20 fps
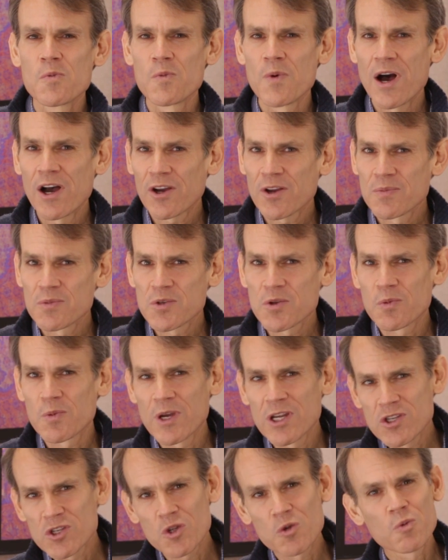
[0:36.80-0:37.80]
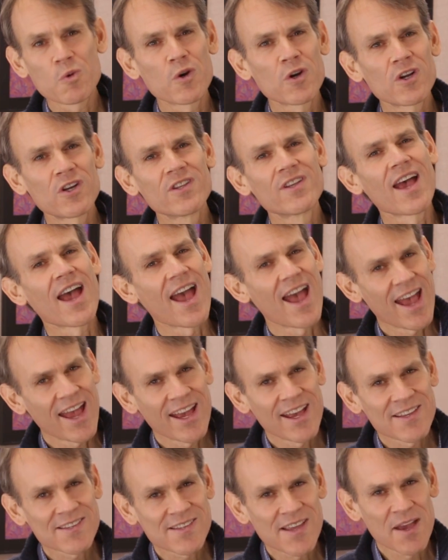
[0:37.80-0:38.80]
Welcome to Reach the World
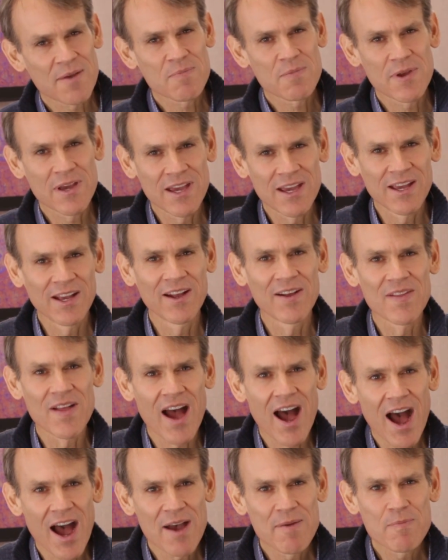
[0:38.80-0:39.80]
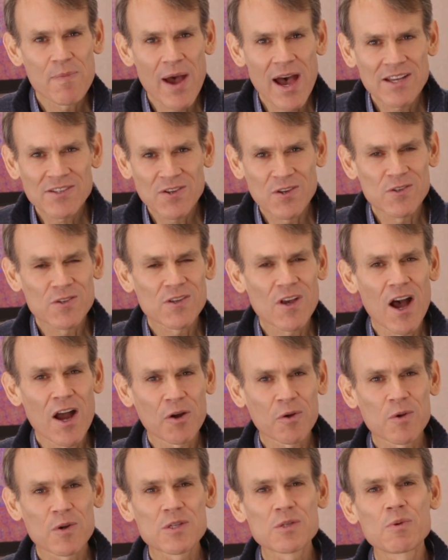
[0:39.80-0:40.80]
ASAP. I'm Pastor
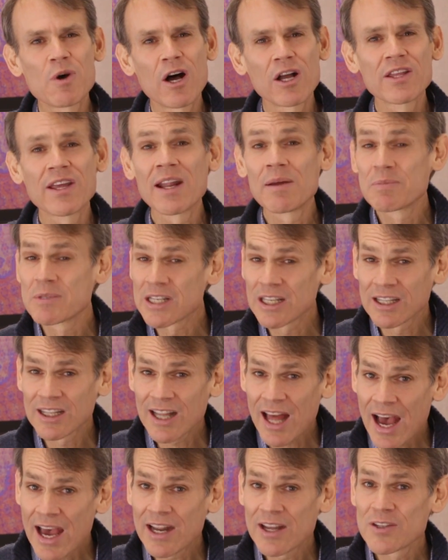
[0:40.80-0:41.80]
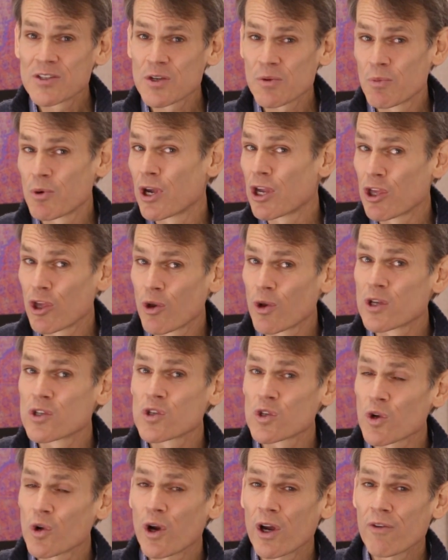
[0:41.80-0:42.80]
Scott Griswold, and I'm delighted to bring you a
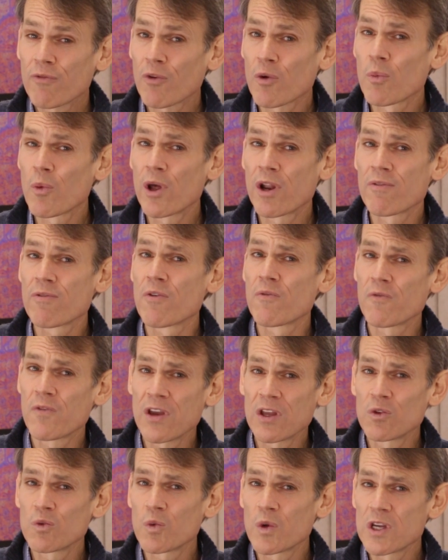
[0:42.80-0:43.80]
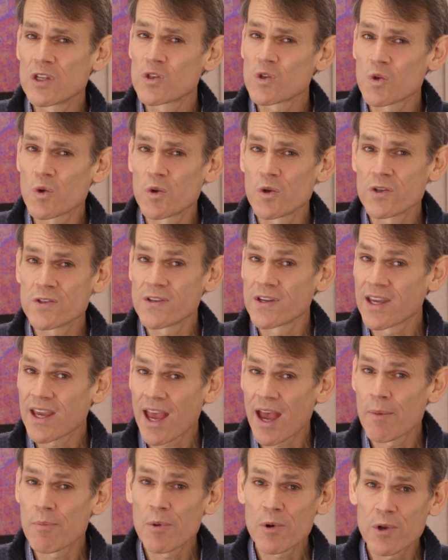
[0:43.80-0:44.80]
story from one of the Feed and Read schools in
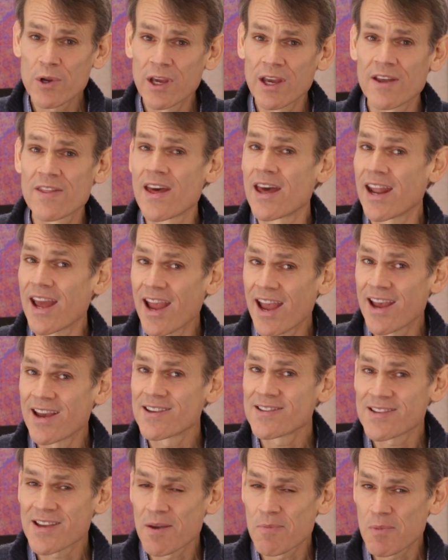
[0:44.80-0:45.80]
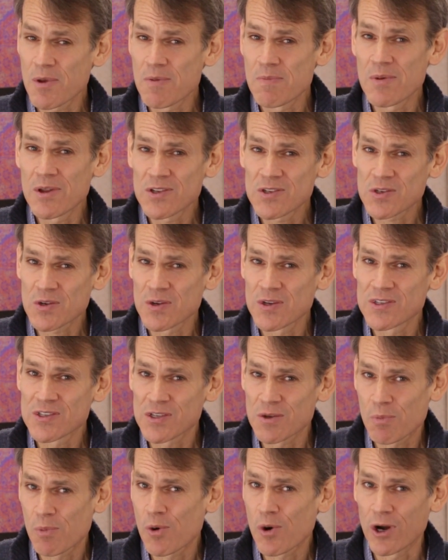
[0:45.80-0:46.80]
Cambodia that ASAP Ministries
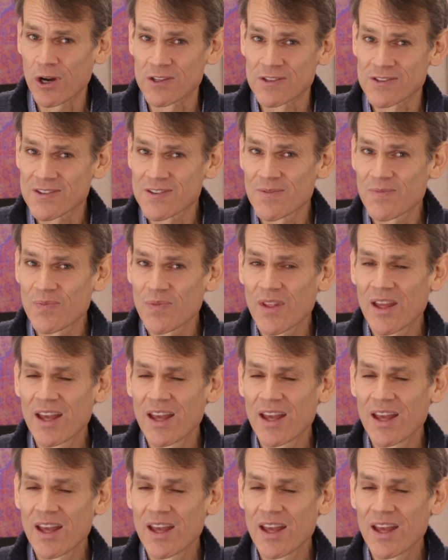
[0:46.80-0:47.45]
supports.